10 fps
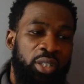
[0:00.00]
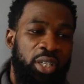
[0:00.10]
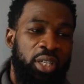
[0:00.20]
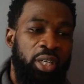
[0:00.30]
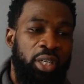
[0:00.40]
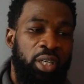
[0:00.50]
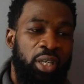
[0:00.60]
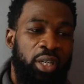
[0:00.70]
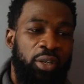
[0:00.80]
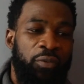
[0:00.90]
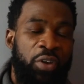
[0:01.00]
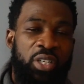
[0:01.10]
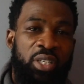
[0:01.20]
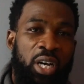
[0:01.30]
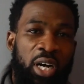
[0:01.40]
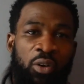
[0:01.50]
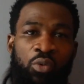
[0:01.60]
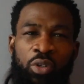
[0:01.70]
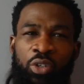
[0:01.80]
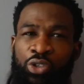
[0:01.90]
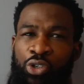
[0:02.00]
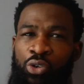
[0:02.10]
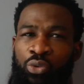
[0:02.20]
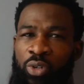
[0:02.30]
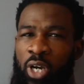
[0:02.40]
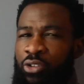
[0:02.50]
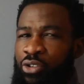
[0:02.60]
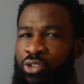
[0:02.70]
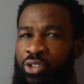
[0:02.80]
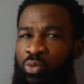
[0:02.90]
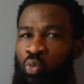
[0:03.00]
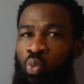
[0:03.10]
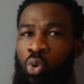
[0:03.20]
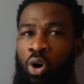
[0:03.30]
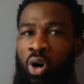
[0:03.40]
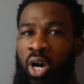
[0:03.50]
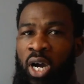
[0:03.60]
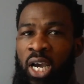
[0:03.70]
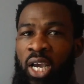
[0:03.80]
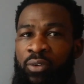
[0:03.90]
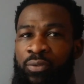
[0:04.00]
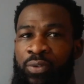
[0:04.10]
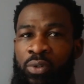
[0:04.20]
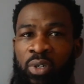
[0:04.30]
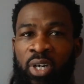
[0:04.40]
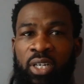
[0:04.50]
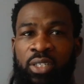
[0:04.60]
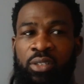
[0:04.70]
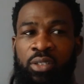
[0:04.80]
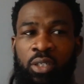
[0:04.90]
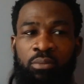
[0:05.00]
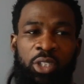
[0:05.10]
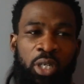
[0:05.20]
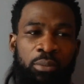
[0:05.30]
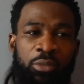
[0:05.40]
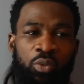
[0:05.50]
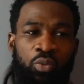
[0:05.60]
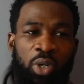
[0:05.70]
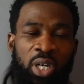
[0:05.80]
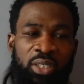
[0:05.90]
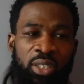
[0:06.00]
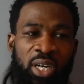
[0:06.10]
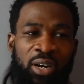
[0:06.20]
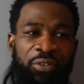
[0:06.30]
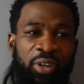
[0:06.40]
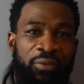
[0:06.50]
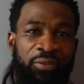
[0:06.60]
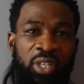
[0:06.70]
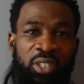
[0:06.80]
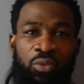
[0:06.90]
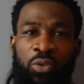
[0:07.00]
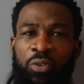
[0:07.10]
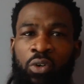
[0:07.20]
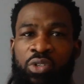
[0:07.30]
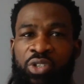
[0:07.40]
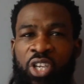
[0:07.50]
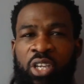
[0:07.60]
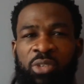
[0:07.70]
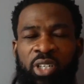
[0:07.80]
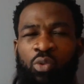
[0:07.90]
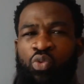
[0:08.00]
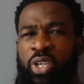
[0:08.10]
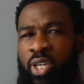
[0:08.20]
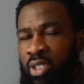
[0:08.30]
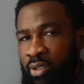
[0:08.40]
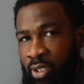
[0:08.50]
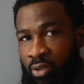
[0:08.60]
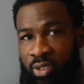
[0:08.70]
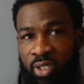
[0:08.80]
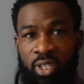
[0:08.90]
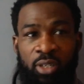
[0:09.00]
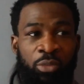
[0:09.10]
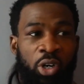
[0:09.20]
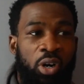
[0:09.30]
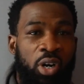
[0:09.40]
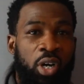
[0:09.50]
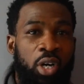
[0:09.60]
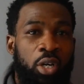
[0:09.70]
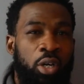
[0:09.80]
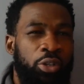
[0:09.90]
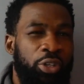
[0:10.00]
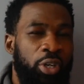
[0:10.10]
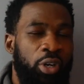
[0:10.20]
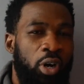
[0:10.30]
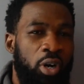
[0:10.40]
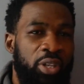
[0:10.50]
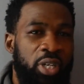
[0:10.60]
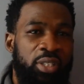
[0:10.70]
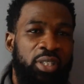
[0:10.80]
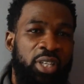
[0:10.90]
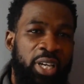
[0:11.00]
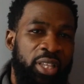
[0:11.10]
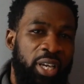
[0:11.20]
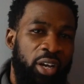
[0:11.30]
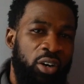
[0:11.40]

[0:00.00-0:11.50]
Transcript: the things that I wanted to, like, this is what I feel like sometimes as an African fighter we've got a stigma that we can't sell tickets. But the honest thing